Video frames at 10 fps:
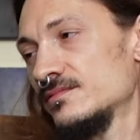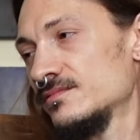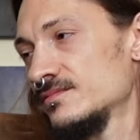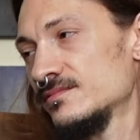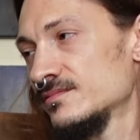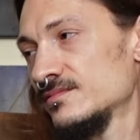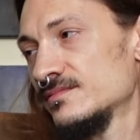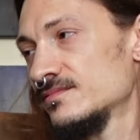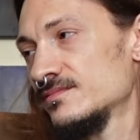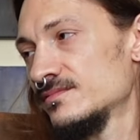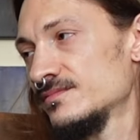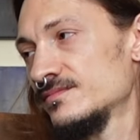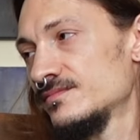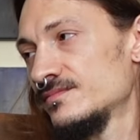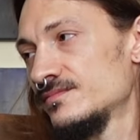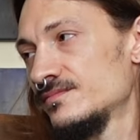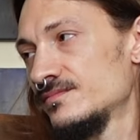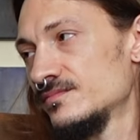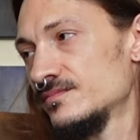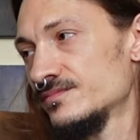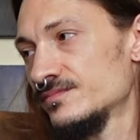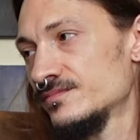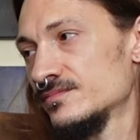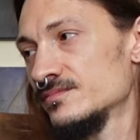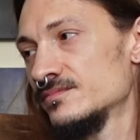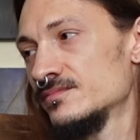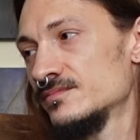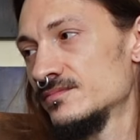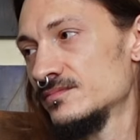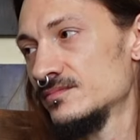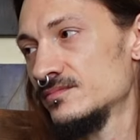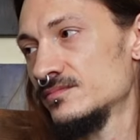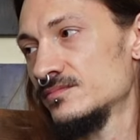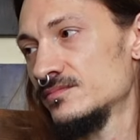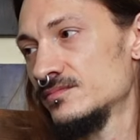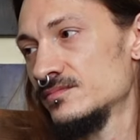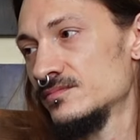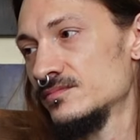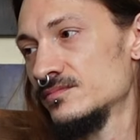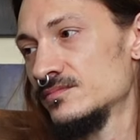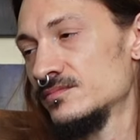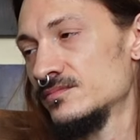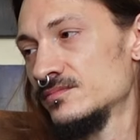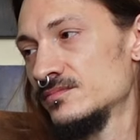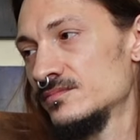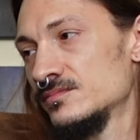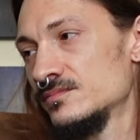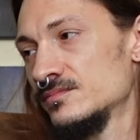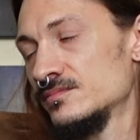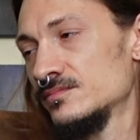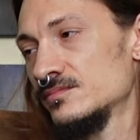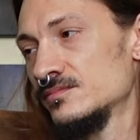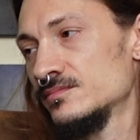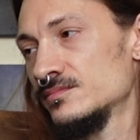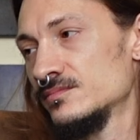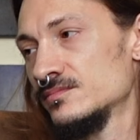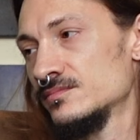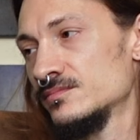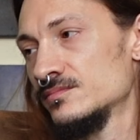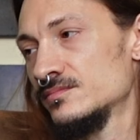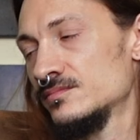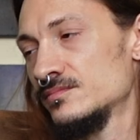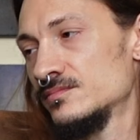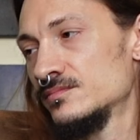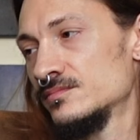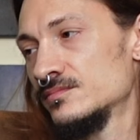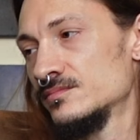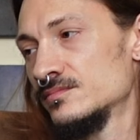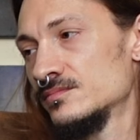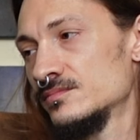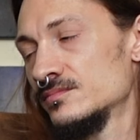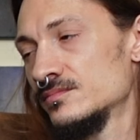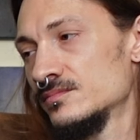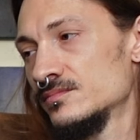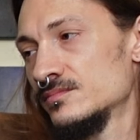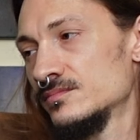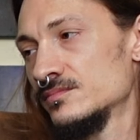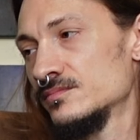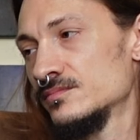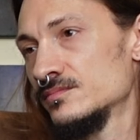This person isn't speaking.